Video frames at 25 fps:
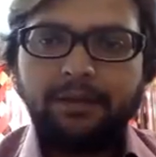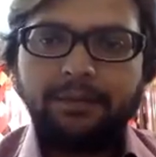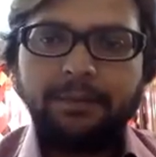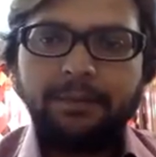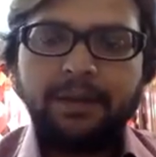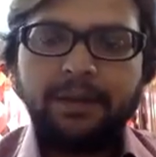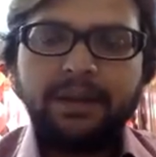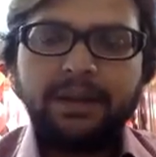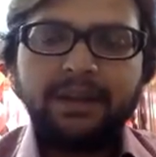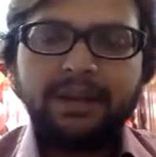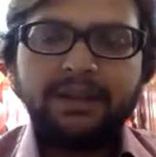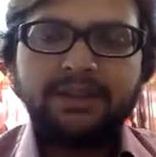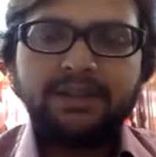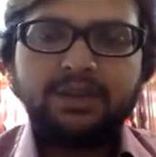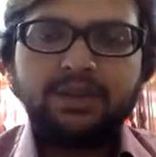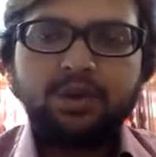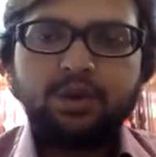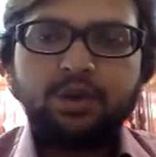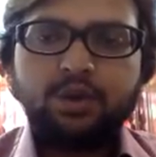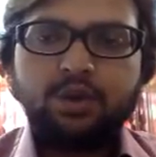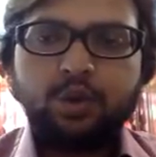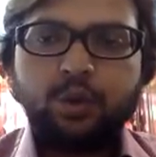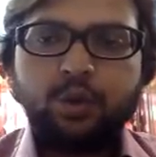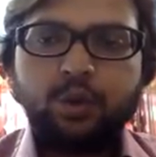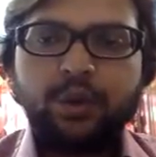It is
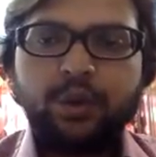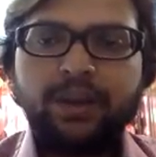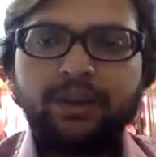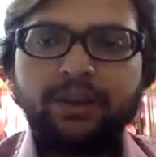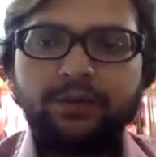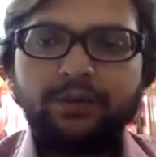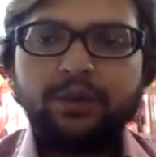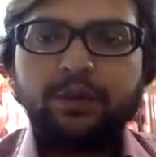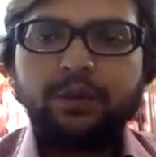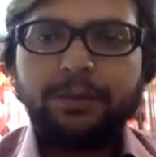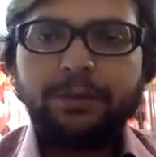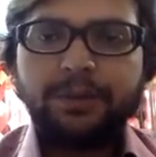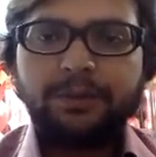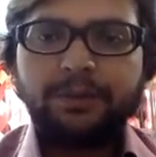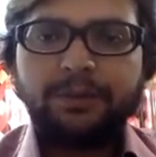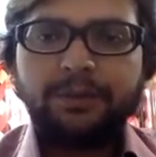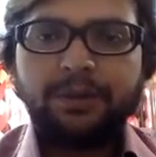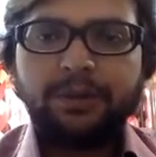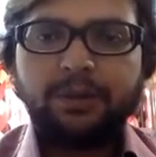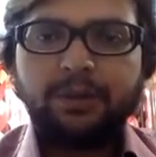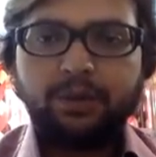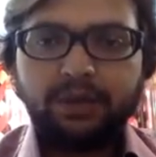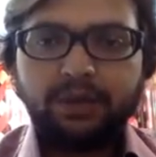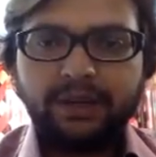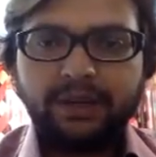known to very few
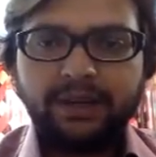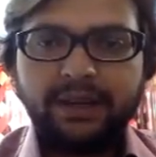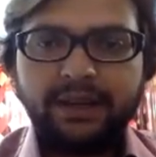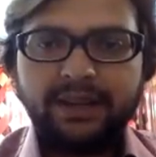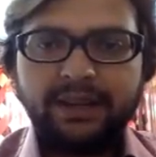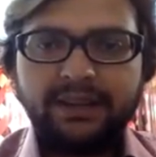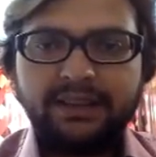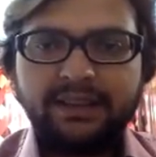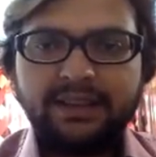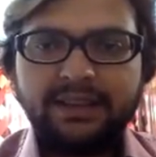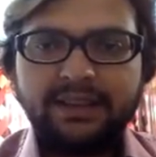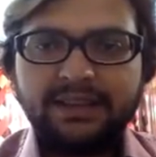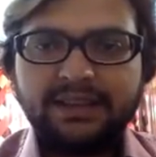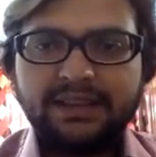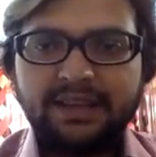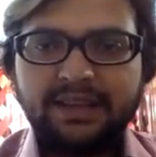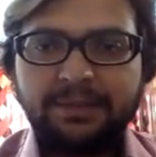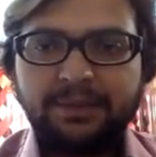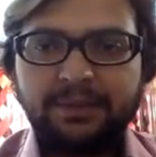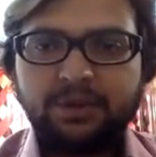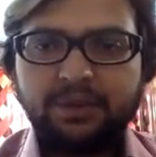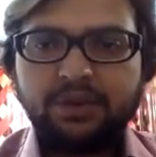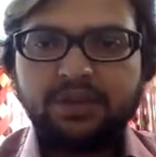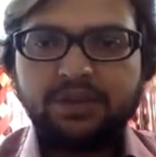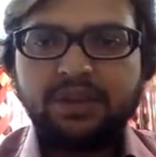people only, and this
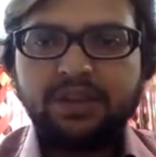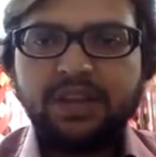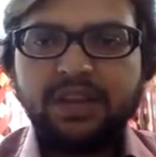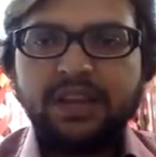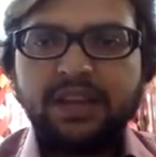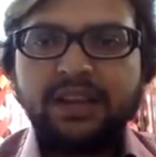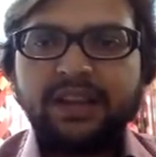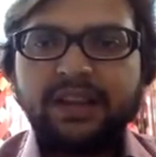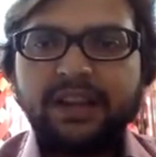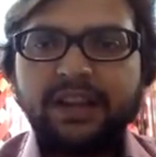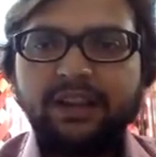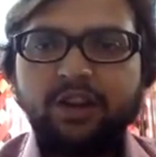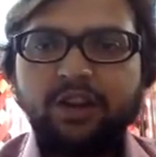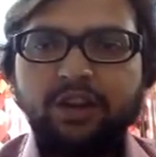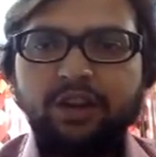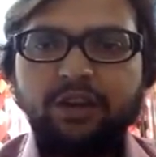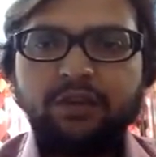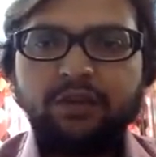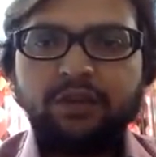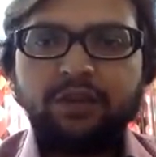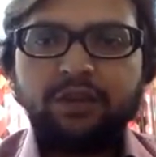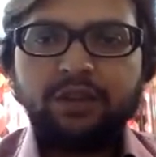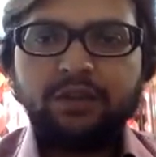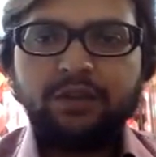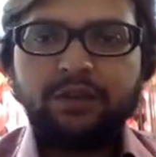approach cannot
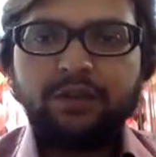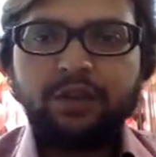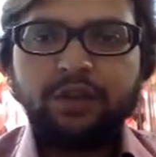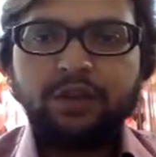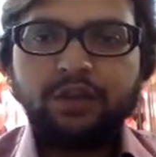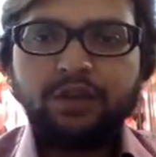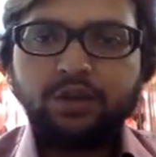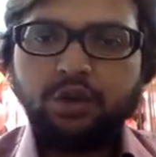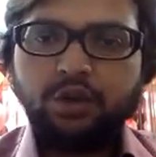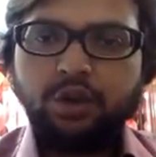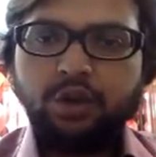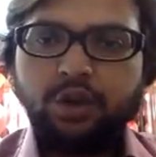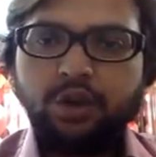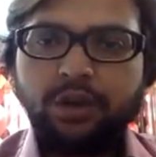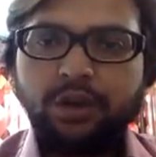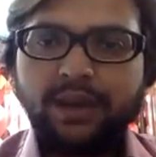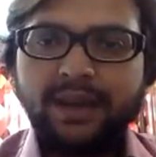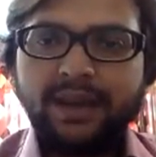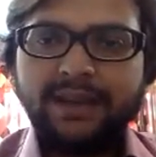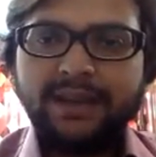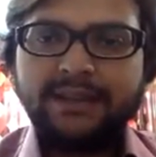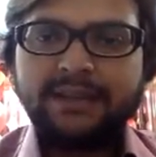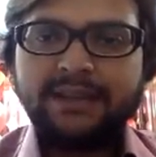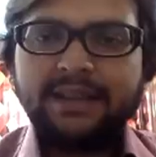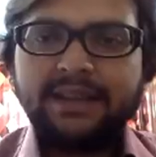work for too long,
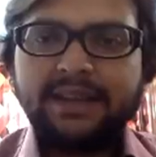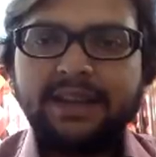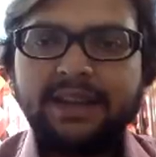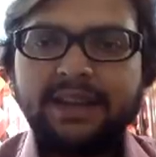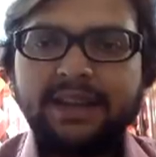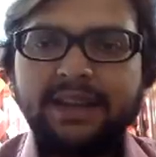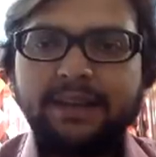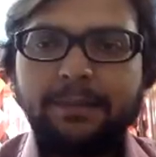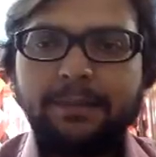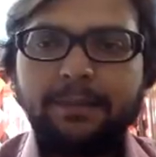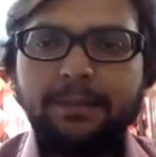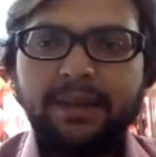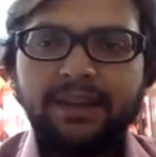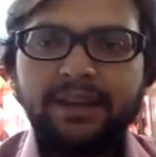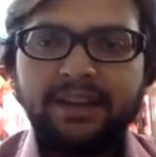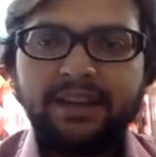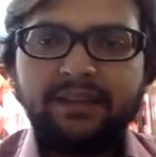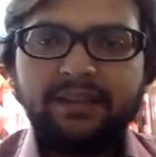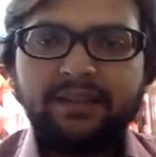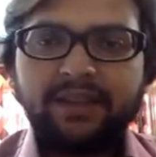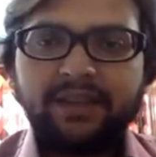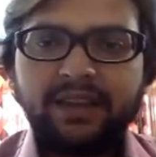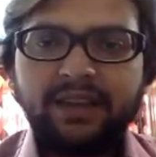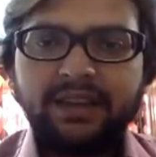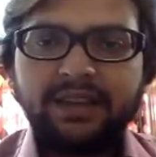as there are many
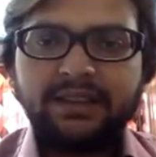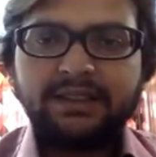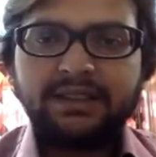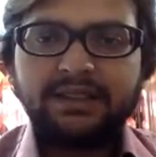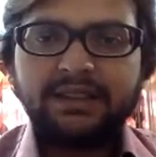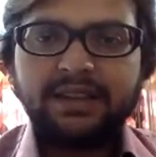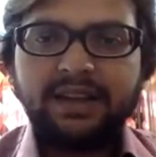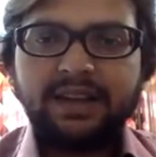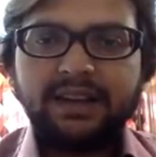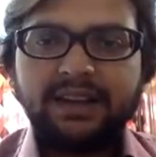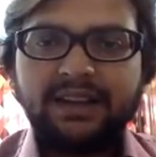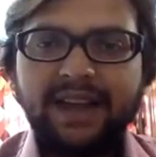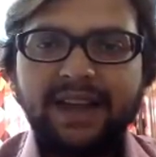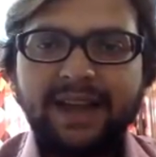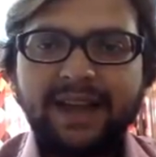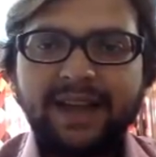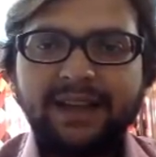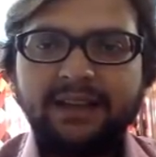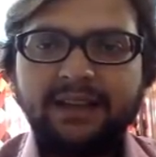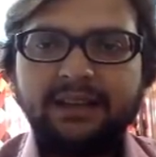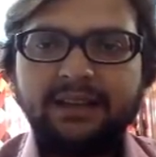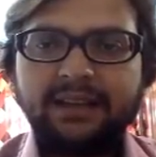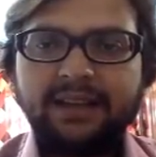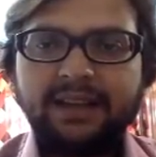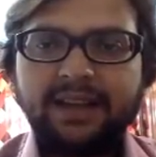ways
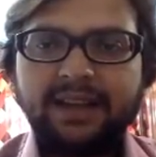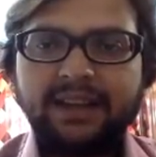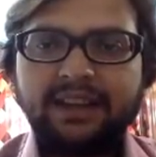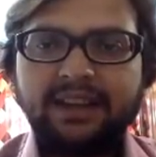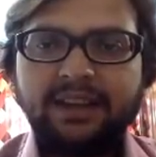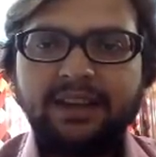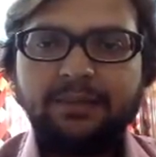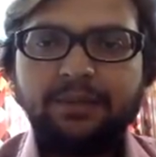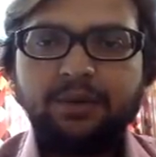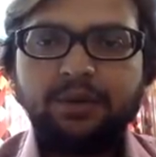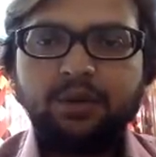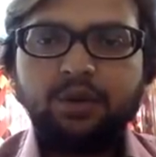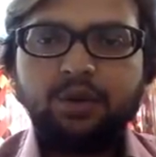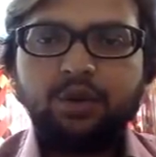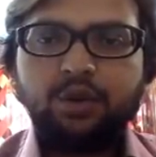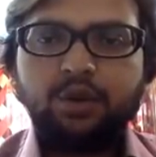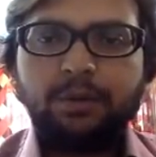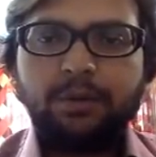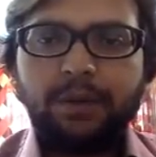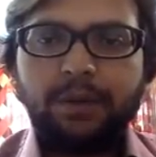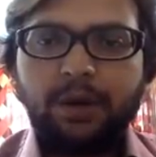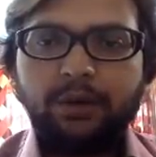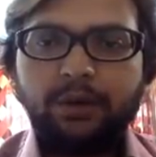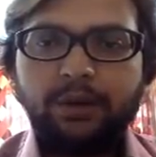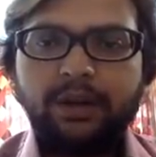attacker can come to know
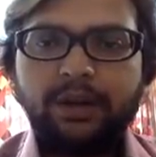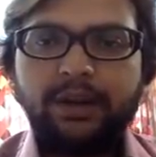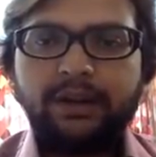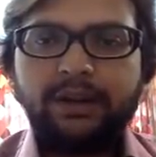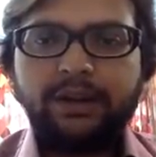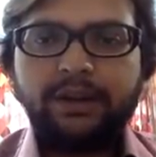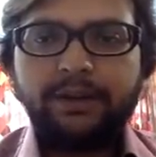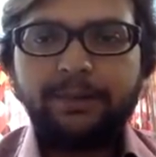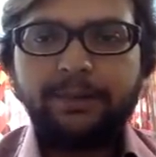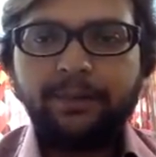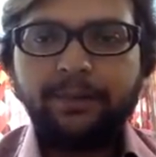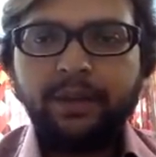about it.